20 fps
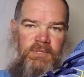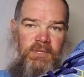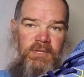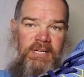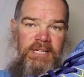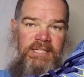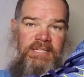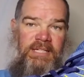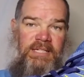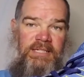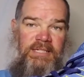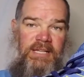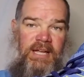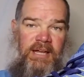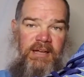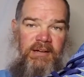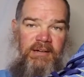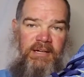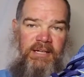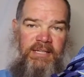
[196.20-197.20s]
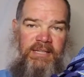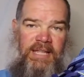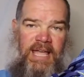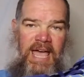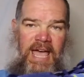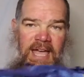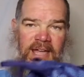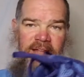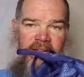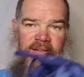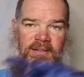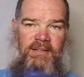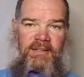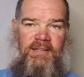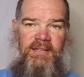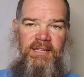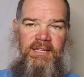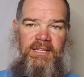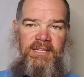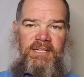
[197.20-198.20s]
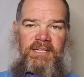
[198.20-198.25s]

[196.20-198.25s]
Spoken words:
lacing style like that,